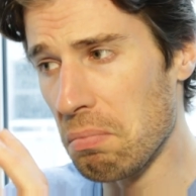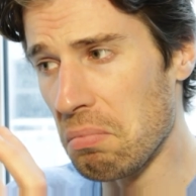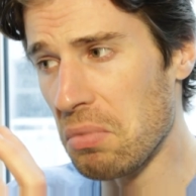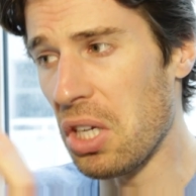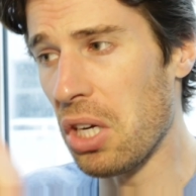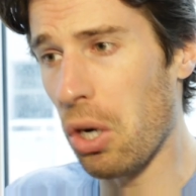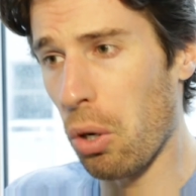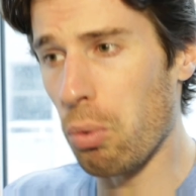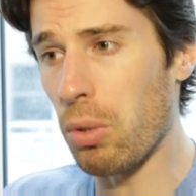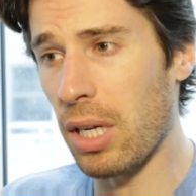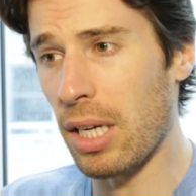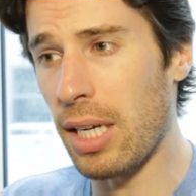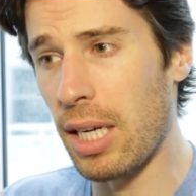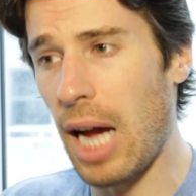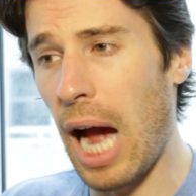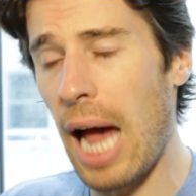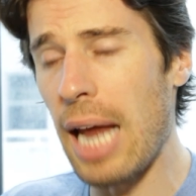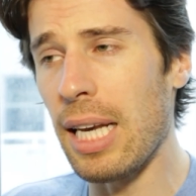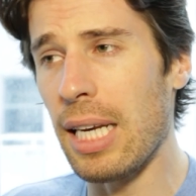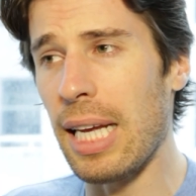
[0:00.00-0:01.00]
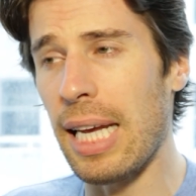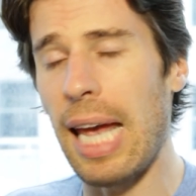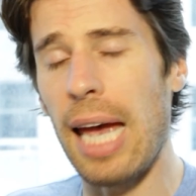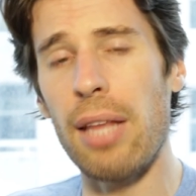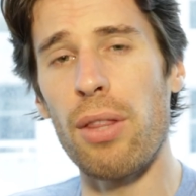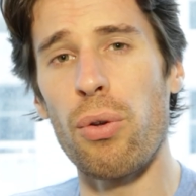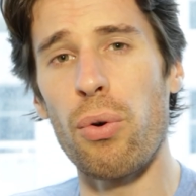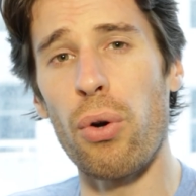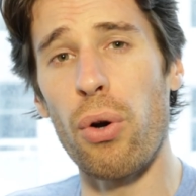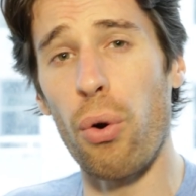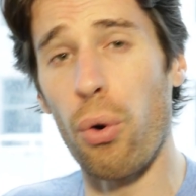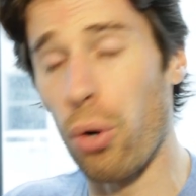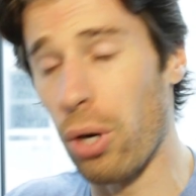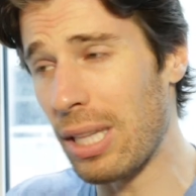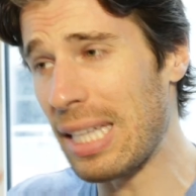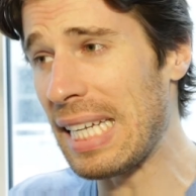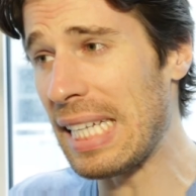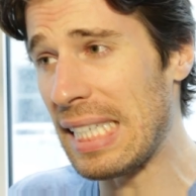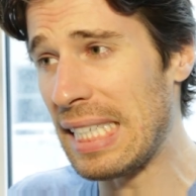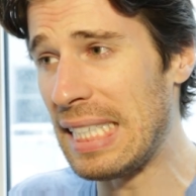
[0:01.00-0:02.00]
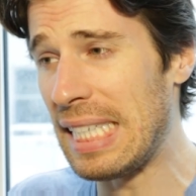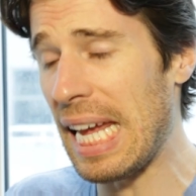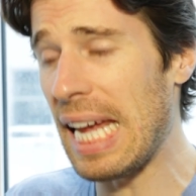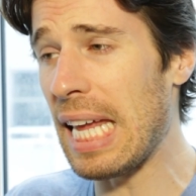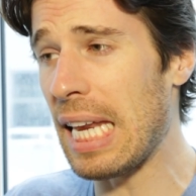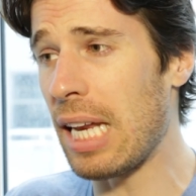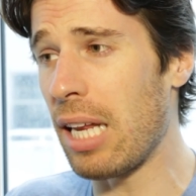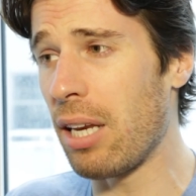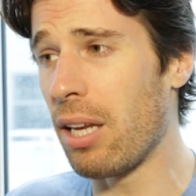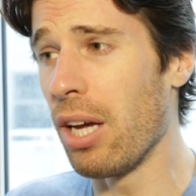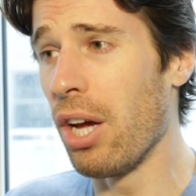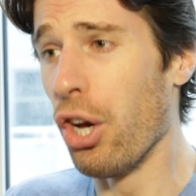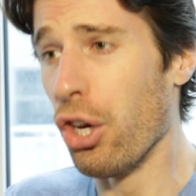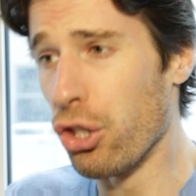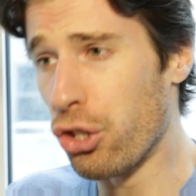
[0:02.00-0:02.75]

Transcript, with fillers: you know, gotten together or at least dated,